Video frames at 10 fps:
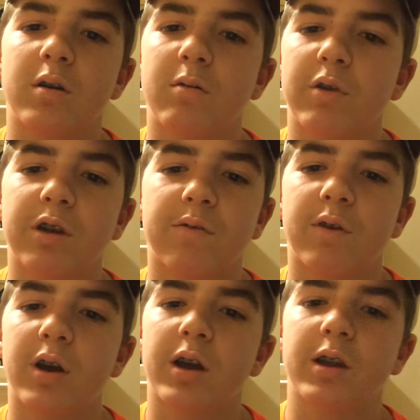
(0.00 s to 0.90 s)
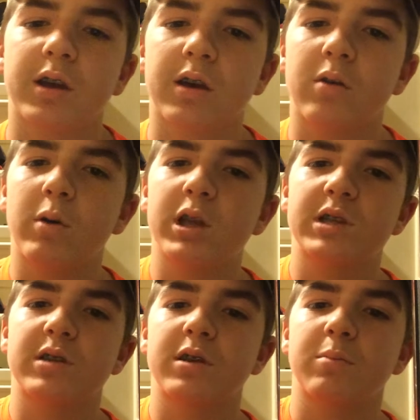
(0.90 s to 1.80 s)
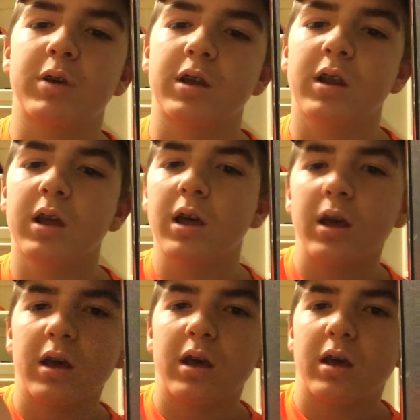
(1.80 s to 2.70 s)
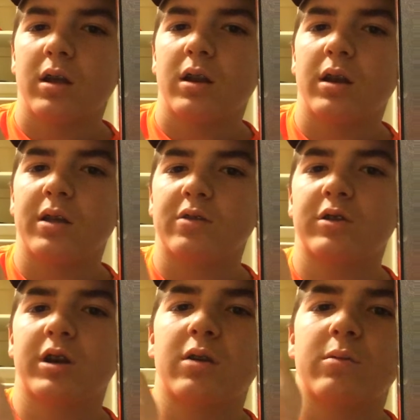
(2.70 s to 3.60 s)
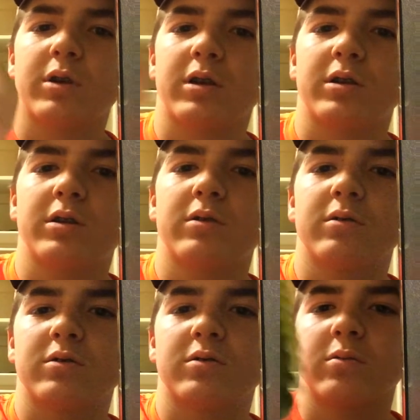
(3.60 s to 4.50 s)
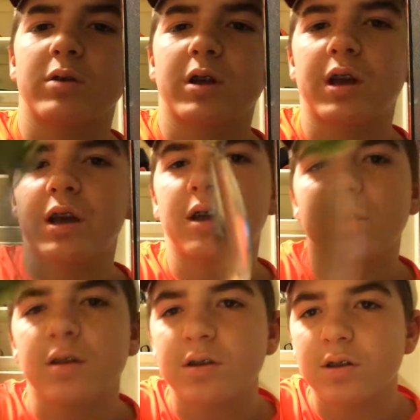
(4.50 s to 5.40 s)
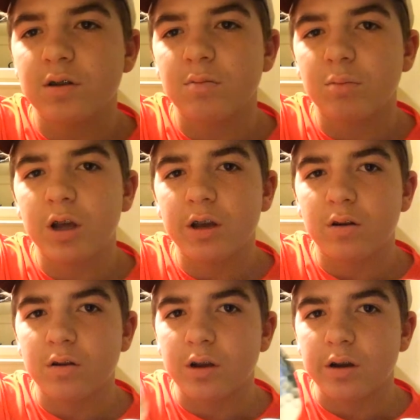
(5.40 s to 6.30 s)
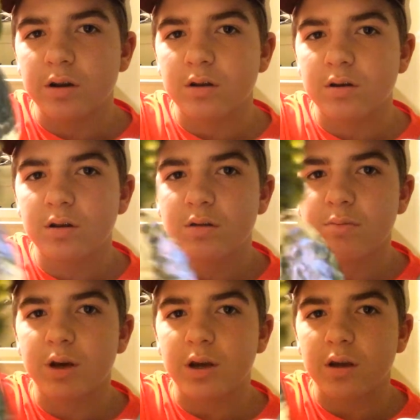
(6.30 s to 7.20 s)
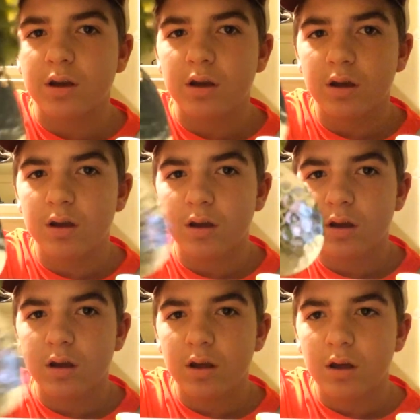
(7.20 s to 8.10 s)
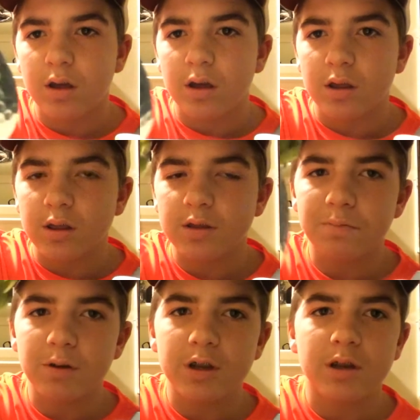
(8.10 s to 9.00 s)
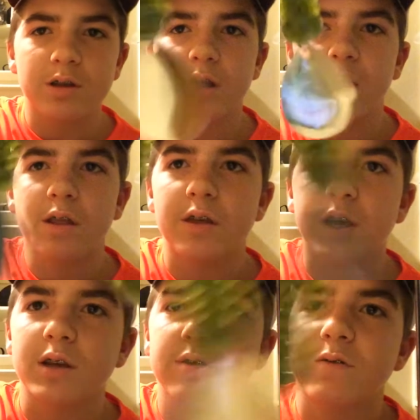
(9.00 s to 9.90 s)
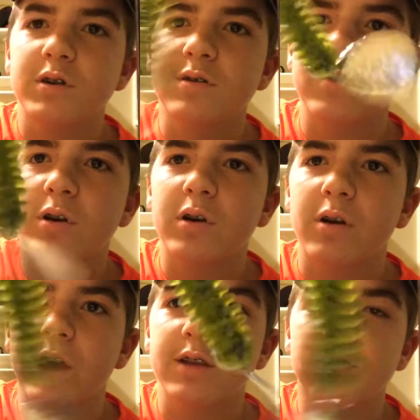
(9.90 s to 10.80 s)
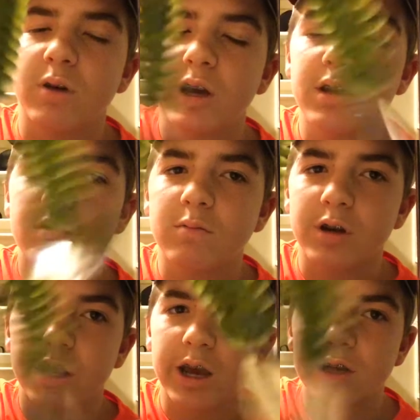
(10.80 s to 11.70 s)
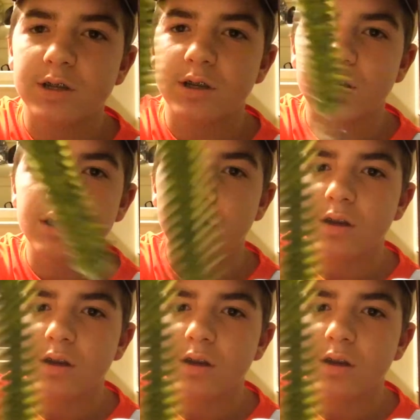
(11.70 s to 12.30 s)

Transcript: or ring fry, any kind of weightless stick bait. Now the trick out we're going to do is we're going to add this little blade on there to the back. This blade does a lot of things. First of all, it adds weight when you're casting,